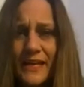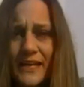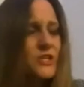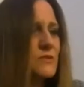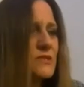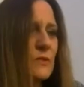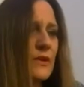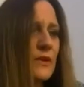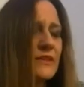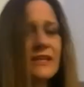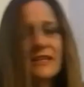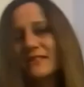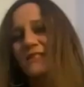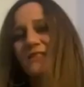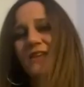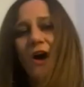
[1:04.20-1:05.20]
when she was with
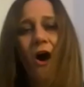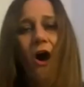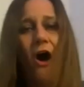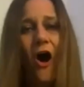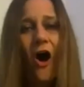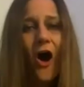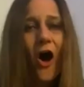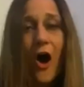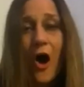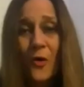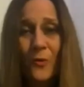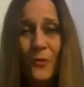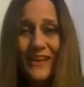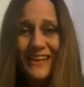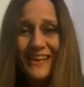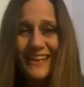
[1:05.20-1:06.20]
kids all
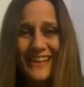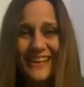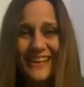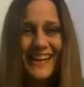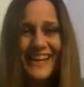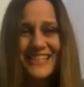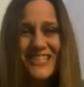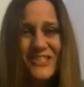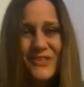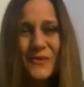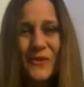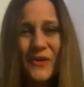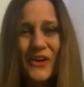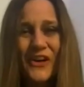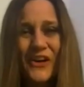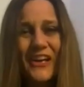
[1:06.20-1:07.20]
week at
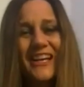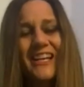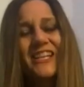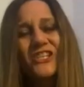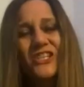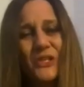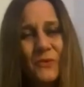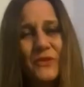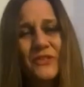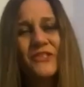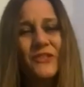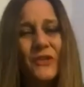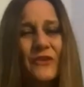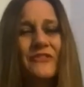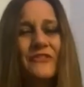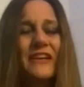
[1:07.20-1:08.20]
school. She was
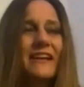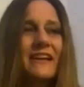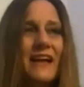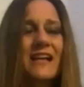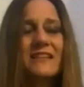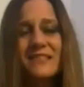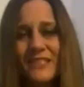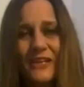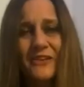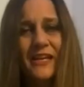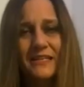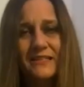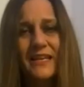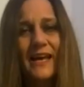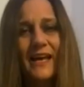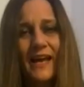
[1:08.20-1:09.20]
serving on
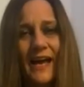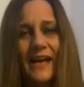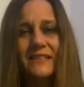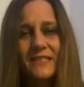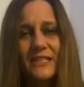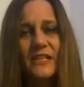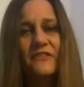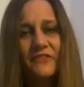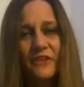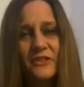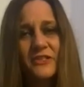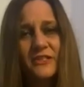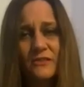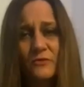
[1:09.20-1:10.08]
Sundays at City First